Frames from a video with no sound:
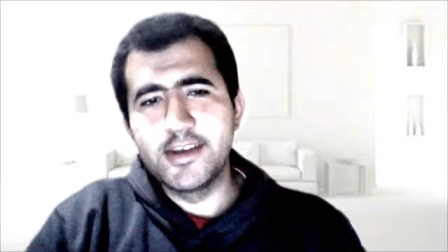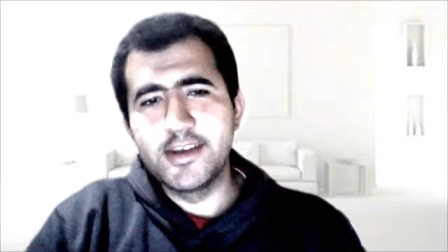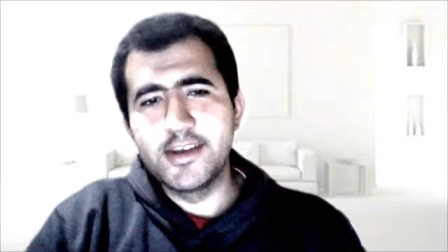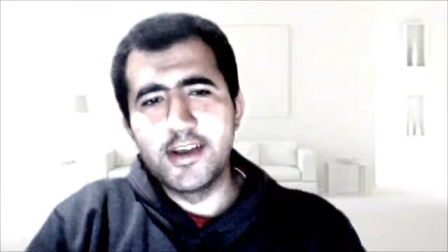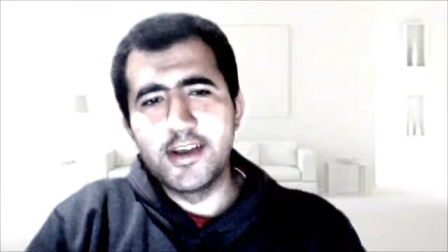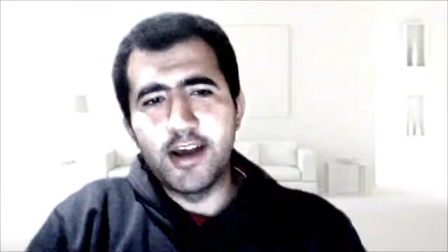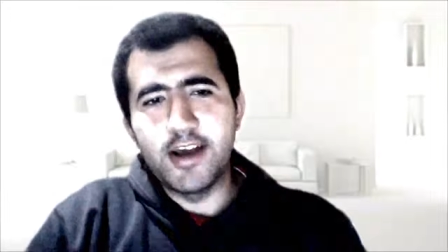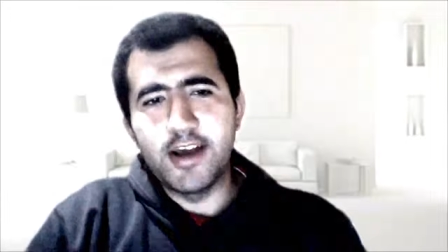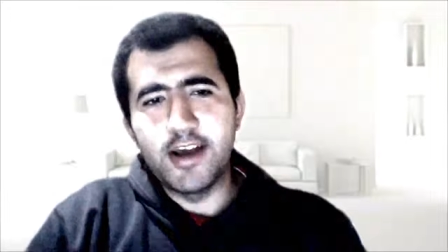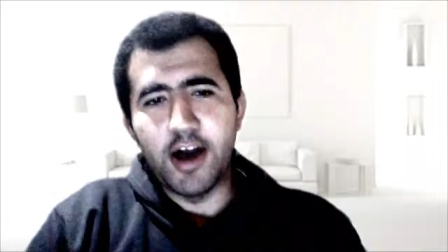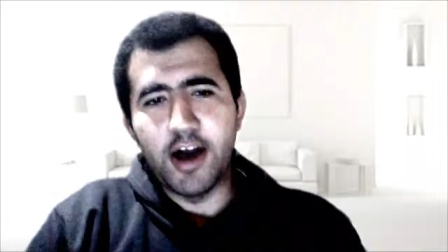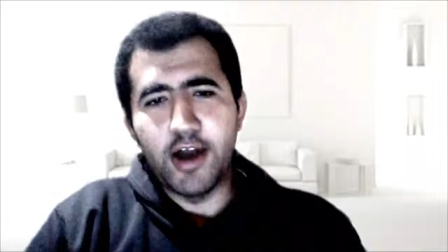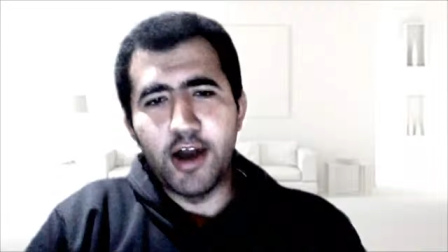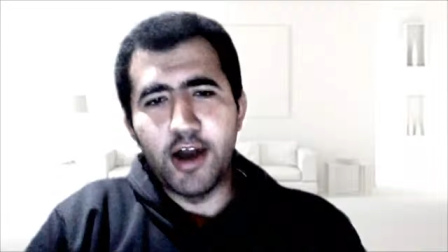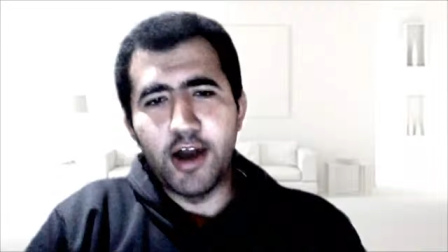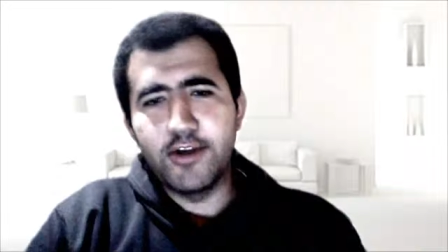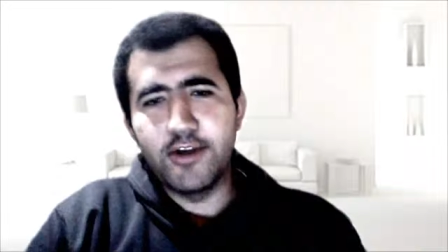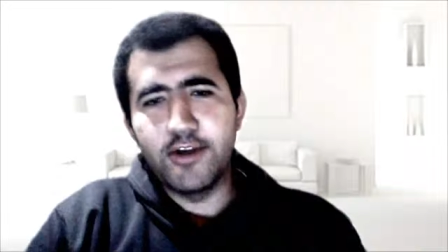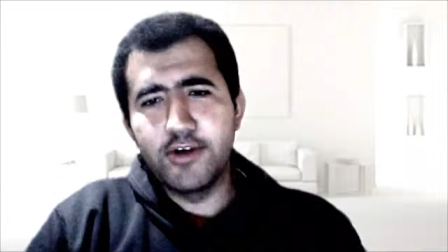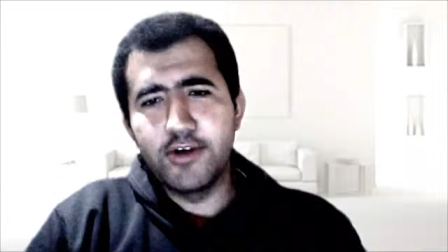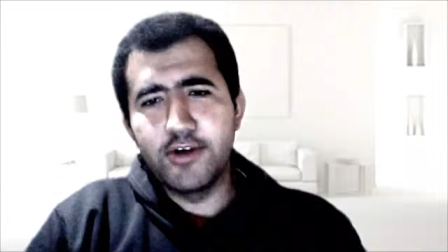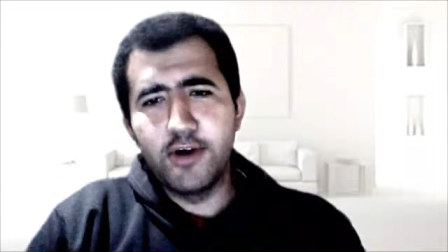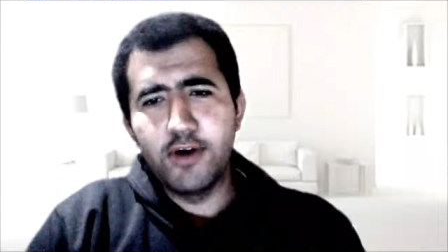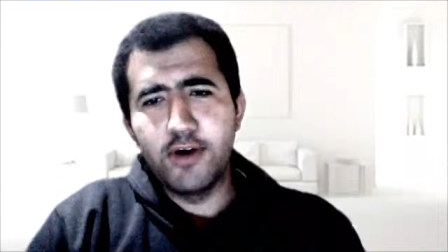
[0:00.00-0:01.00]
I don't know
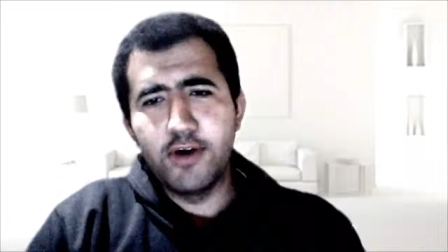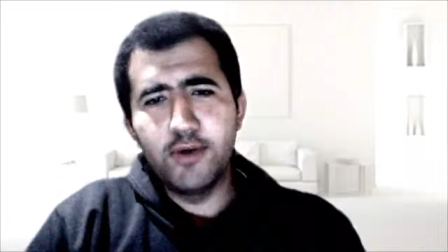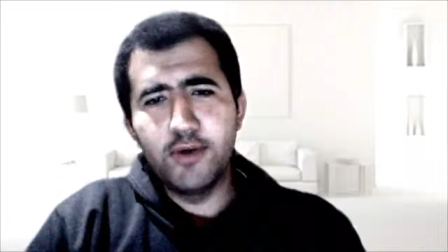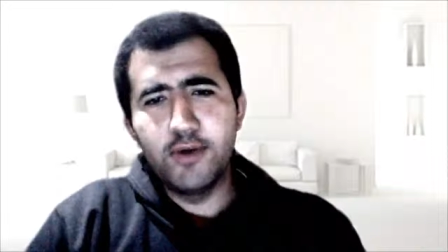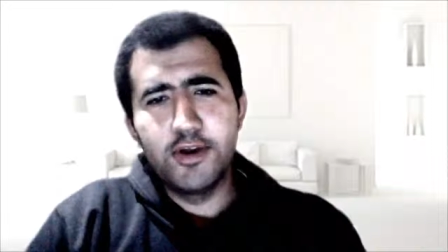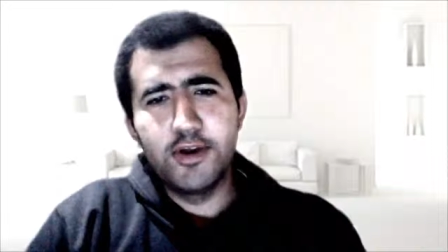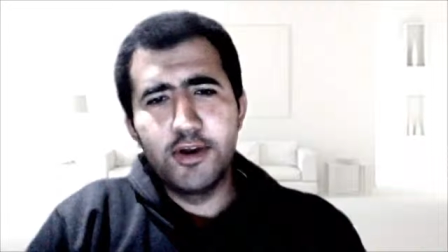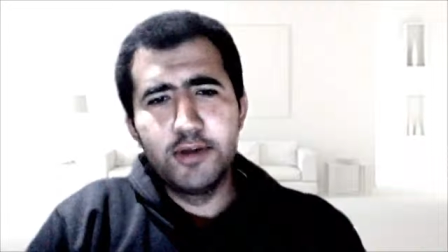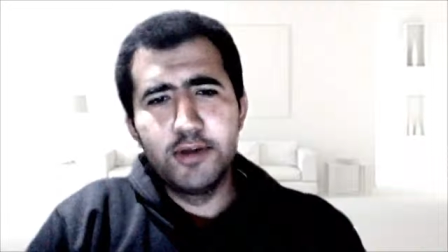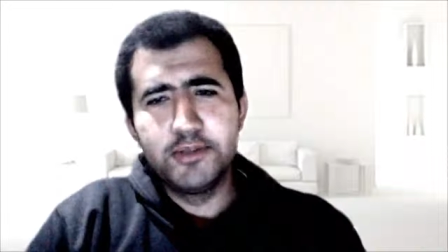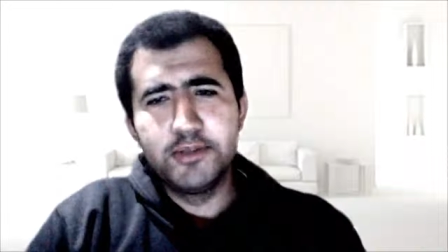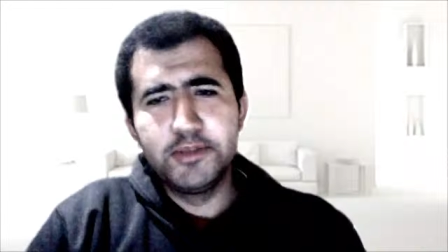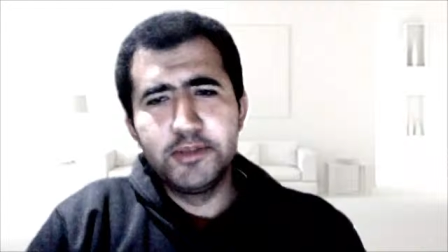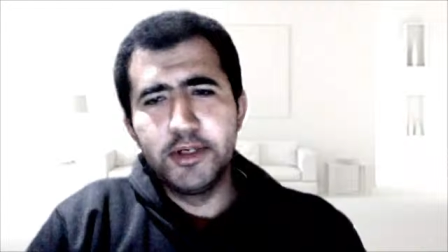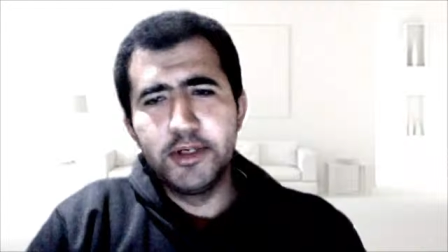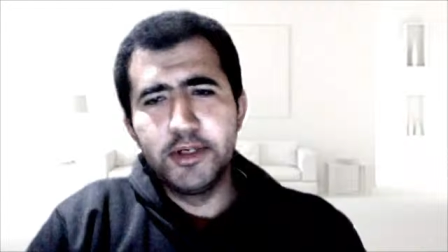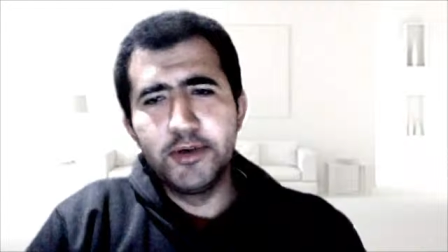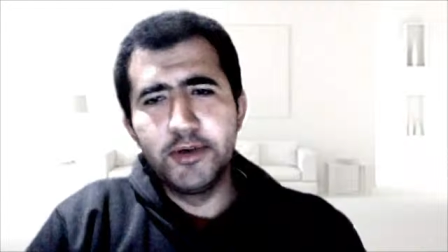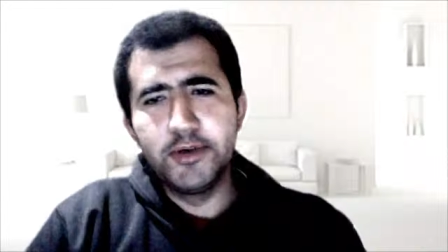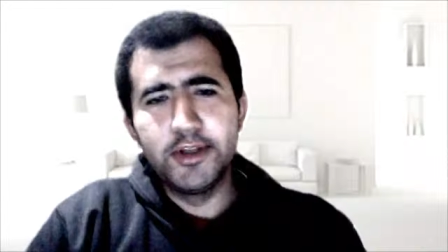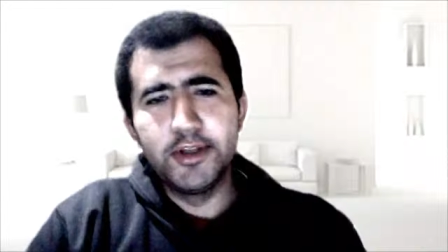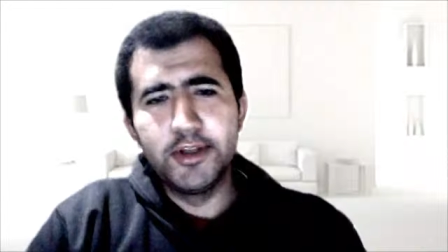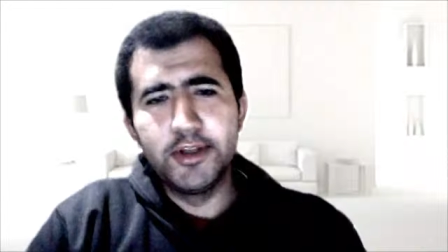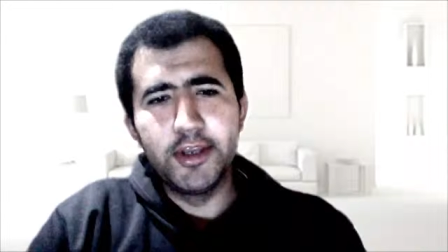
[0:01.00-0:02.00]
what I'm doing
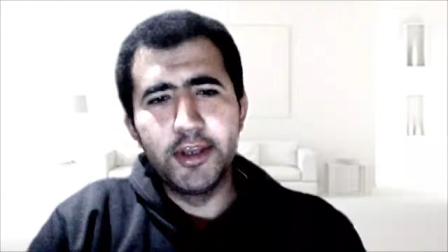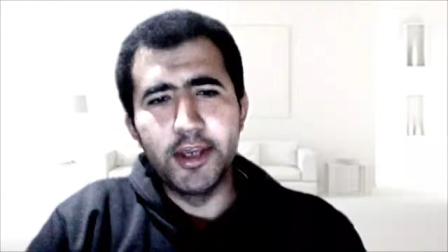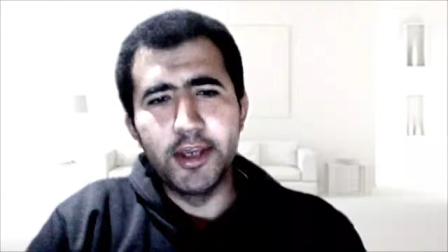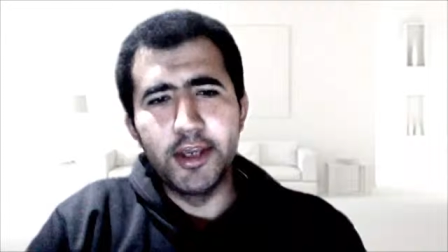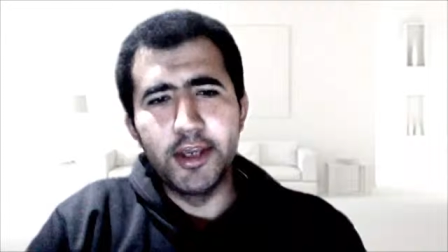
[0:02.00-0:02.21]
here.